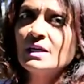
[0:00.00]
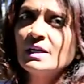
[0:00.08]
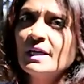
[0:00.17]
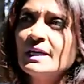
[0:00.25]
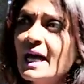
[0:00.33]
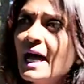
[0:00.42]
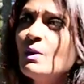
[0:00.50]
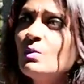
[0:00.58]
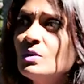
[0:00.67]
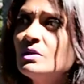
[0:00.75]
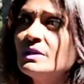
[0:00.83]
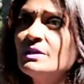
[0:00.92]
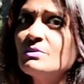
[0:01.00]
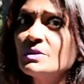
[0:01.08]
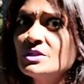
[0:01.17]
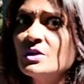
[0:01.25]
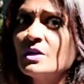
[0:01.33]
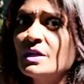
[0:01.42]
And I will in
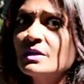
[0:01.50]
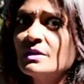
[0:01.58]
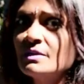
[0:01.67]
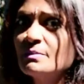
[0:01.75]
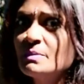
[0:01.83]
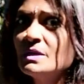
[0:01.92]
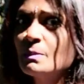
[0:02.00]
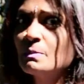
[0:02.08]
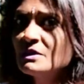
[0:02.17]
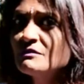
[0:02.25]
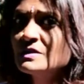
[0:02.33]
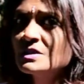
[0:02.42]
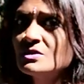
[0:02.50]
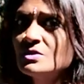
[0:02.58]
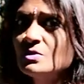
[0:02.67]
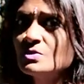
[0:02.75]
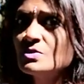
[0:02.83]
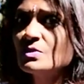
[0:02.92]
return be uplifted
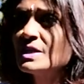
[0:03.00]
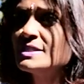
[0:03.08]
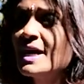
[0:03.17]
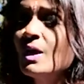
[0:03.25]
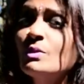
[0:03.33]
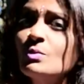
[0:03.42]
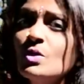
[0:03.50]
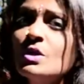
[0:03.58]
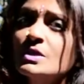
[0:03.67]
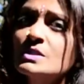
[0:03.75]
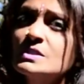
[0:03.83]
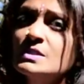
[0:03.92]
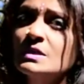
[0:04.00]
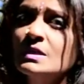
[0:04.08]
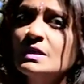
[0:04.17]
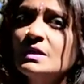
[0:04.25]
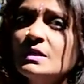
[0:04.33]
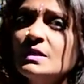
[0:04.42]
too. So that's how it works.
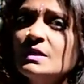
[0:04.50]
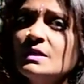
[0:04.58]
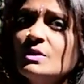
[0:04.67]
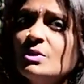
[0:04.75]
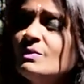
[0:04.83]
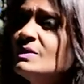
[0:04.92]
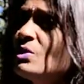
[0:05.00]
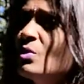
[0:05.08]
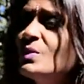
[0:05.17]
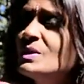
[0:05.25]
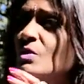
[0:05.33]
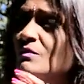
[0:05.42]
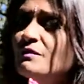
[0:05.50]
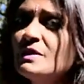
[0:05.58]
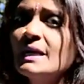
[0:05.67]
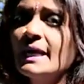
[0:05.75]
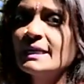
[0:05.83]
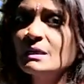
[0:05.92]
Even though we don't
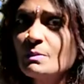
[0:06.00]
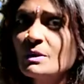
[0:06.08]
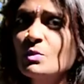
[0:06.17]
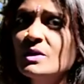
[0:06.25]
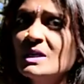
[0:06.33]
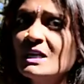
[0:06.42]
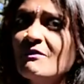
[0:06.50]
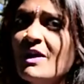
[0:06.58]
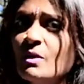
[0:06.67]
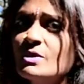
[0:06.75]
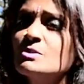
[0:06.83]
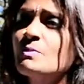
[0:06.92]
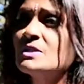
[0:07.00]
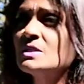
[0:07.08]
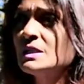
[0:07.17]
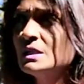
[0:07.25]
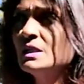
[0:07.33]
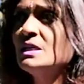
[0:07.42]
feel like it, but we give out,
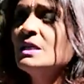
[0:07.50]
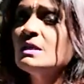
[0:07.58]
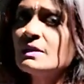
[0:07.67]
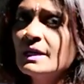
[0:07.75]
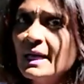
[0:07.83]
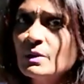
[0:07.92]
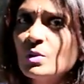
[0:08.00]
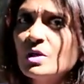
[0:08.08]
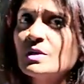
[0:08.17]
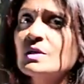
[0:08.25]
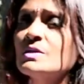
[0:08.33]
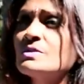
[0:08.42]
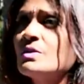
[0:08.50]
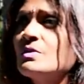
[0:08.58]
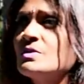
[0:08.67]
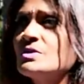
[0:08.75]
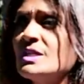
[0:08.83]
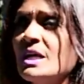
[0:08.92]
especially the light workers or
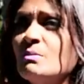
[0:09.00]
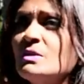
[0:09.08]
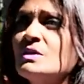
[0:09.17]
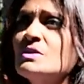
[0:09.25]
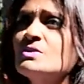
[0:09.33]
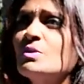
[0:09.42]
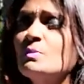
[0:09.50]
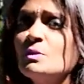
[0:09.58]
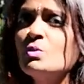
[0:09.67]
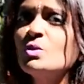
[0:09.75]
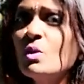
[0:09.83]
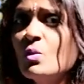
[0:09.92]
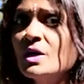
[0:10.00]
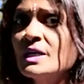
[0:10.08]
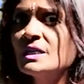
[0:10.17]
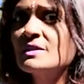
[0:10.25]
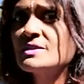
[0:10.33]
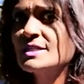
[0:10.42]
the shamans or people who are
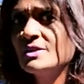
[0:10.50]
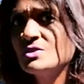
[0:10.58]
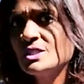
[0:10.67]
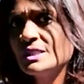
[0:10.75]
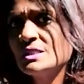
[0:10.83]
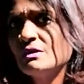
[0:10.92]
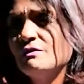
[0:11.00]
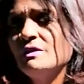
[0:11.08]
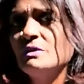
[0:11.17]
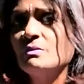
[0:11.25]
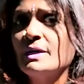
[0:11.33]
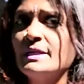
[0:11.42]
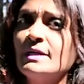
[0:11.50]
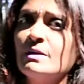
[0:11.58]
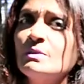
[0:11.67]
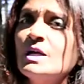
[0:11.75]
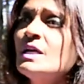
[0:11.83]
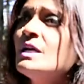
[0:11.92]
working in this energetic field right now,
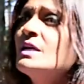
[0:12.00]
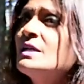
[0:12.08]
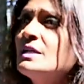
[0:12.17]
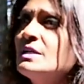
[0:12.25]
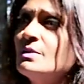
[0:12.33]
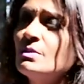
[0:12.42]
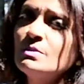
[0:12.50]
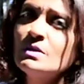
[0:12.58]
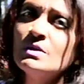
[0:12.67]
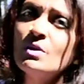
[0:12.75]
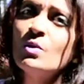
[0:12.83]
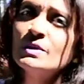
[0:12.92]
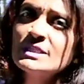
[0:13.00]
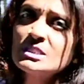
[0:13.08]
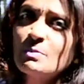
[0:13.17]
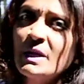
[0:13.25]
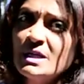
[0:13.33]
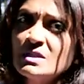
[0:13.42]
holding
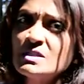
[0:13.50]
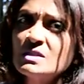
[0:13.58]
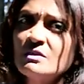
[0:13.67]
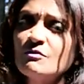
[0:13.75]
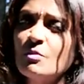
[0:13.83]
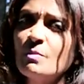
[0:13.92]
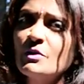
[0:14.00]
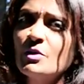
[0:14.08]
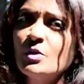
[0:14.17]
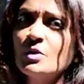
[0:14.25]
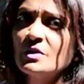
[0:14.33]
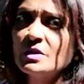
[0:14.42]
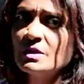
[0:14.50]
space for Mother Earth